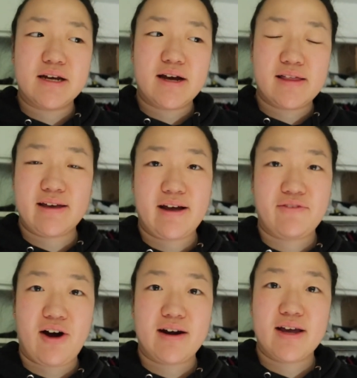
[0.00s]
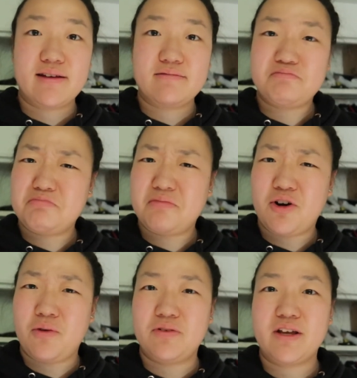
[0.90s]
I think I've got it,
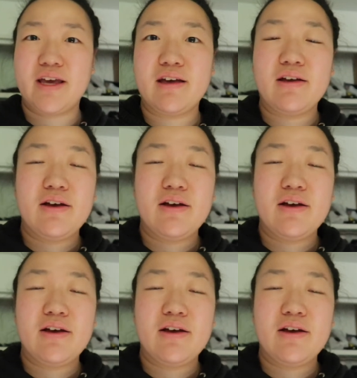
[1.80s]
hopefully.